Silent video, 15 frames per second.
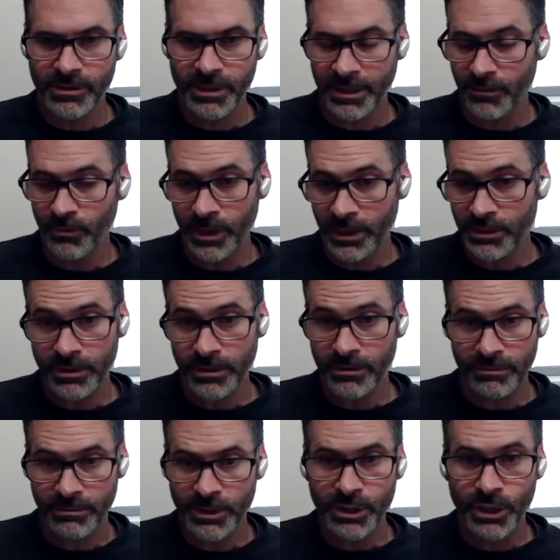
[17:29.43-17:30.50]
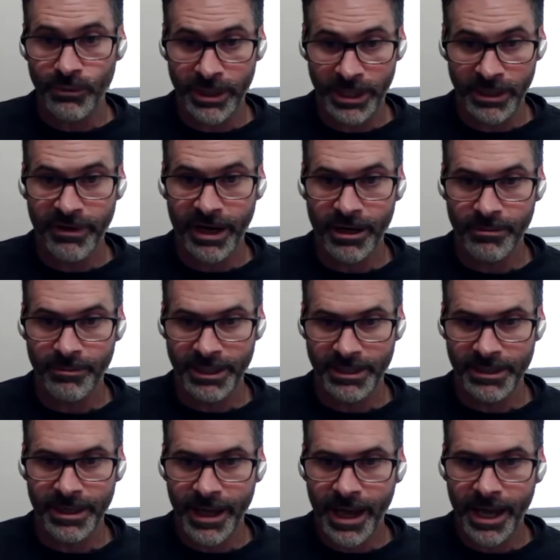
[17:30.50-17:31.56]
in a winter snowy
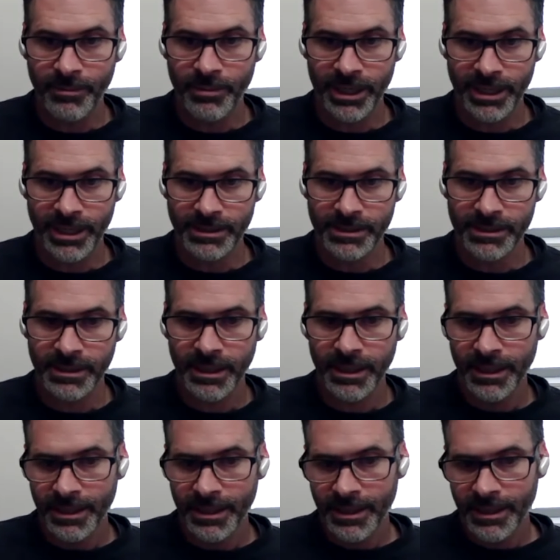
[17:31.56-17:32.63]
environment and it hibernates.